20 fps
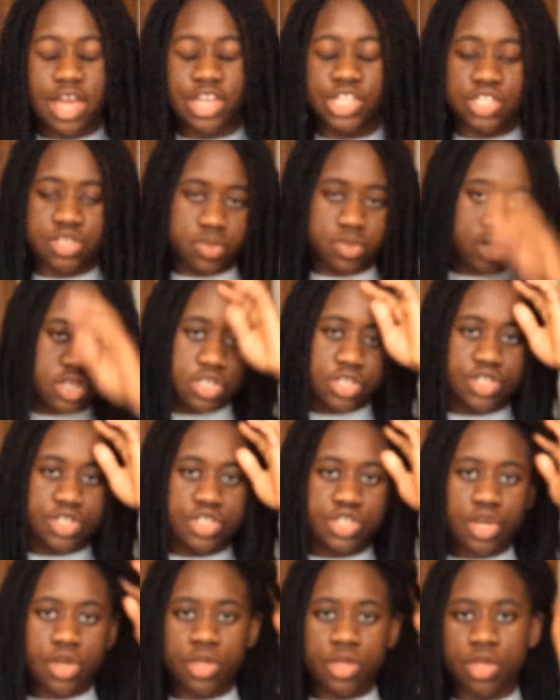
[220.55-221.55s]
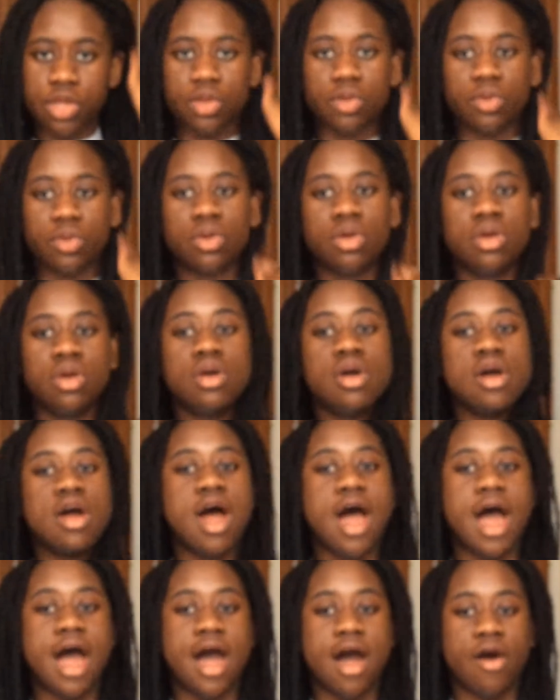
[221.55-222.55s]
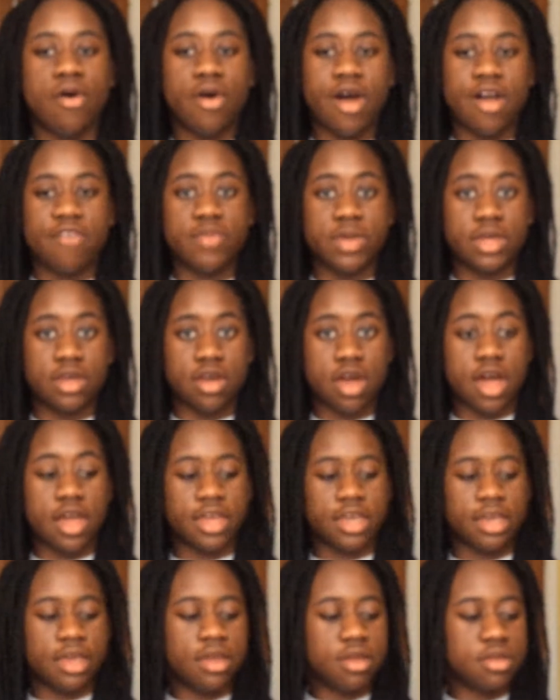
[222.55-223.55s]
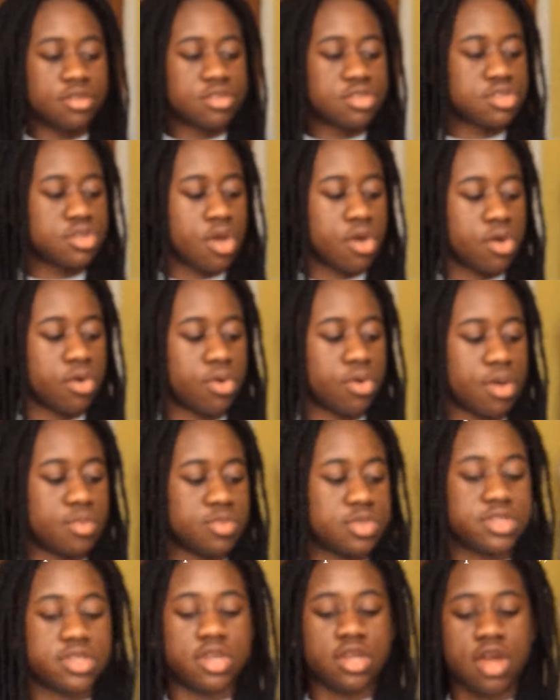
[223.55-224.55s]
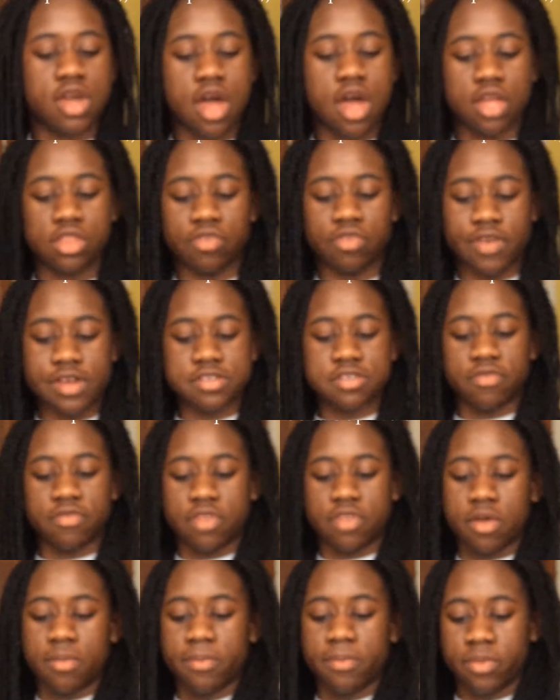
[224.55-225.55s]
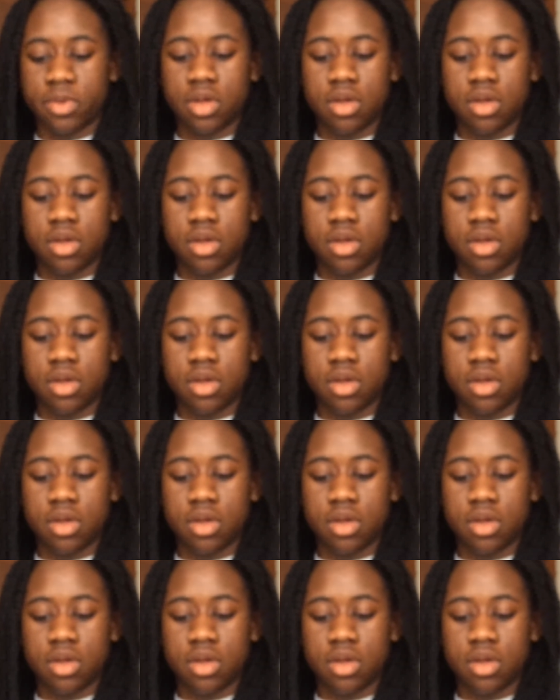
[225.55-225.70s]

I just wanted to show you how I've been cutting it, so I'm just going to cut the rest of them.